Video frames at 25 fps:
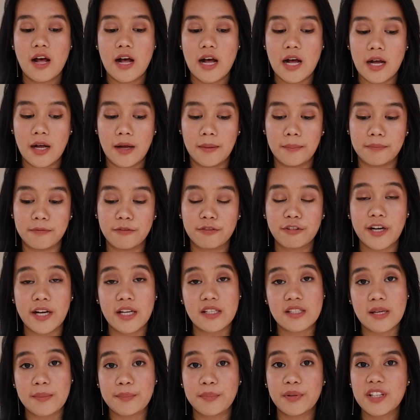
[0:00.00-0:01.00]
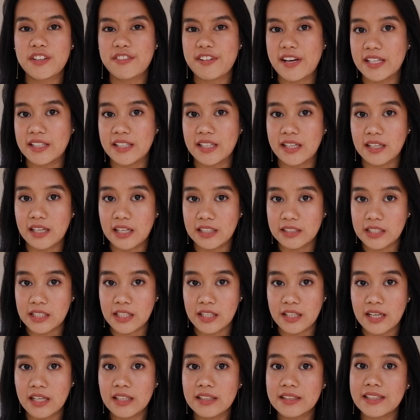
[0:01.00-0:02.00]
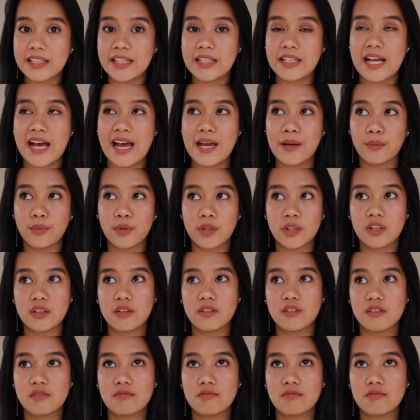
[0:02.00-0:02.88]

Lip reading: for example, if I declutter that, then I would